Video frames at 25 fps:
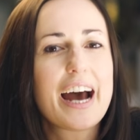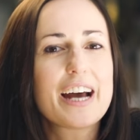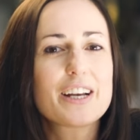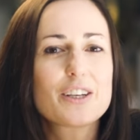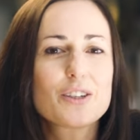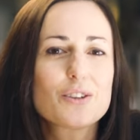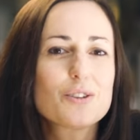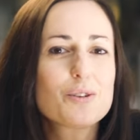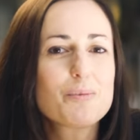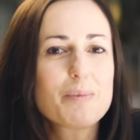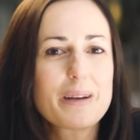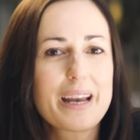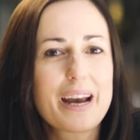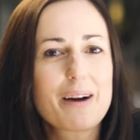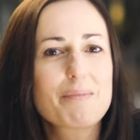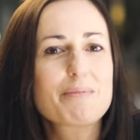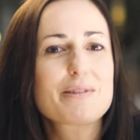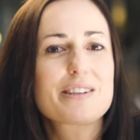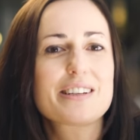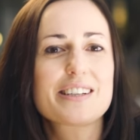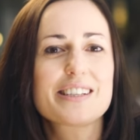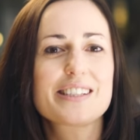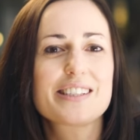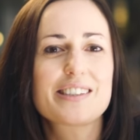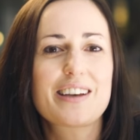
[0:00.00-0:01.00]
and you'll be able
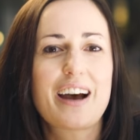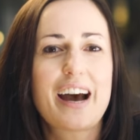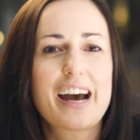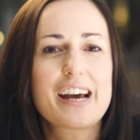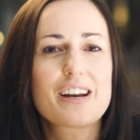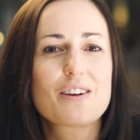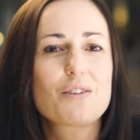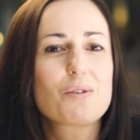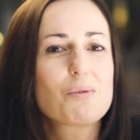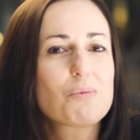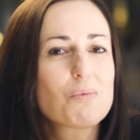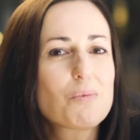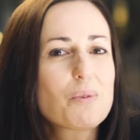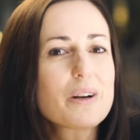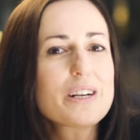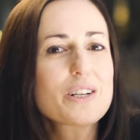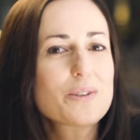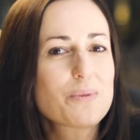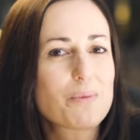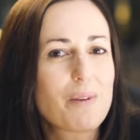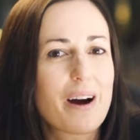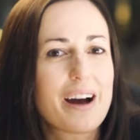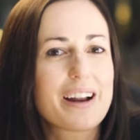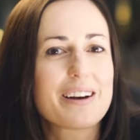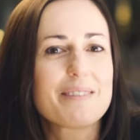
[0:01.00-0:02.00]
to decide
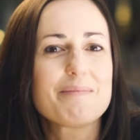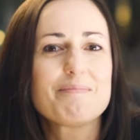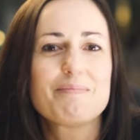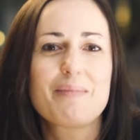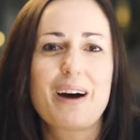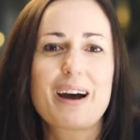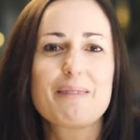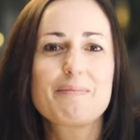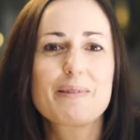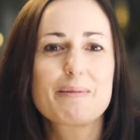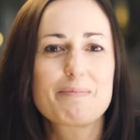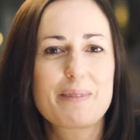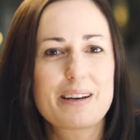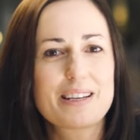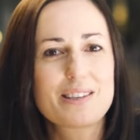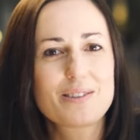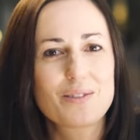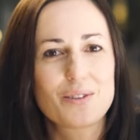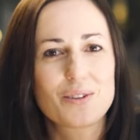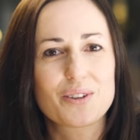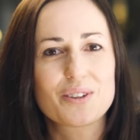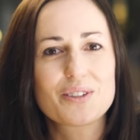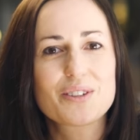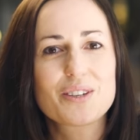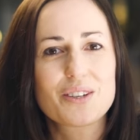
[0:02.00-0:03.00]
which one might be best
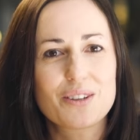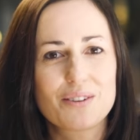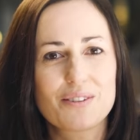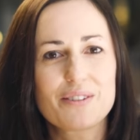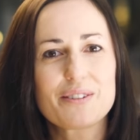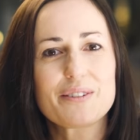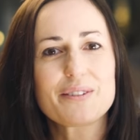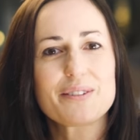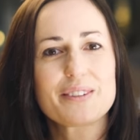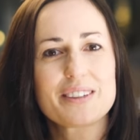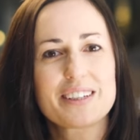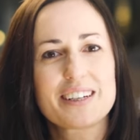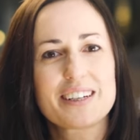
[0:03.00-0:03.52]
suited to you.